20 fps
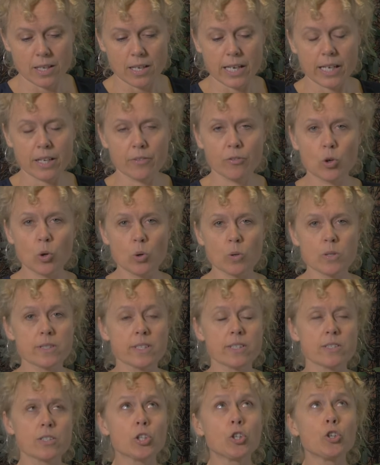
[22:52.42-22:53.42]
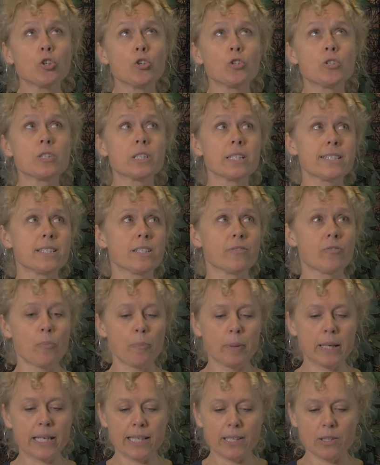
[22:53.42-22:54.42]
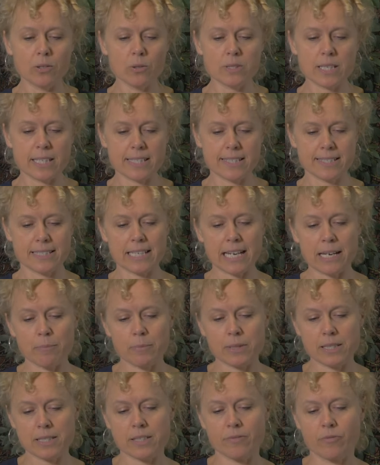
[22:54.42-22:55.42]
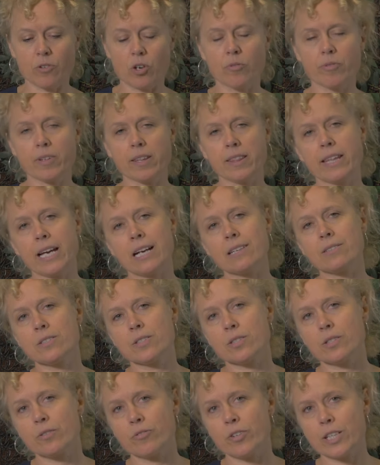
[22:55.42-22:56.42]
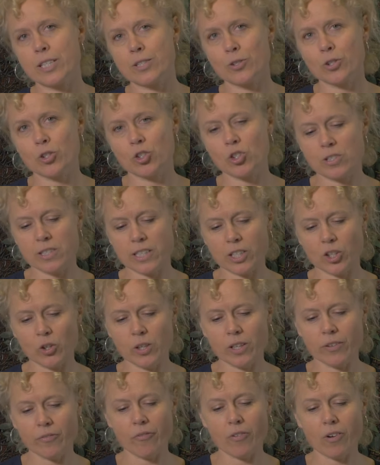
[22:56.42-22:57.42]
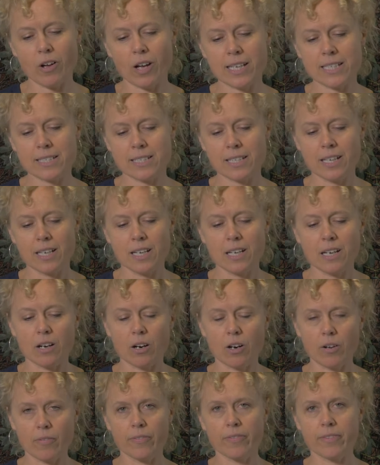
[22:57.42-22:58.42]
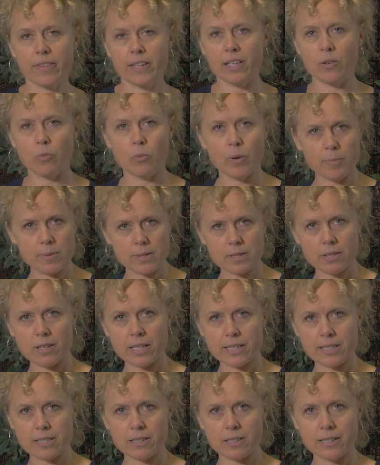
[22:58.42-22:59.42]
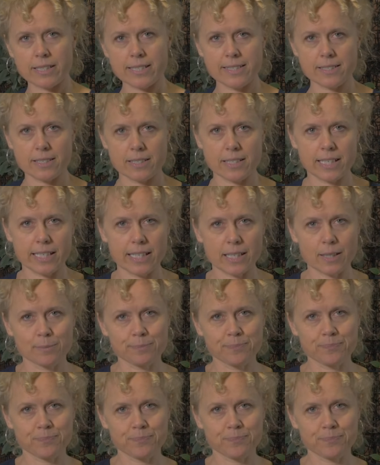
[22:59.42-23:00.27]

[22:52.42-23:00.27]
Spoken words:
And of course, there's a huge list of appeals and statements involving thousands of researchers that you can find on the website listed here.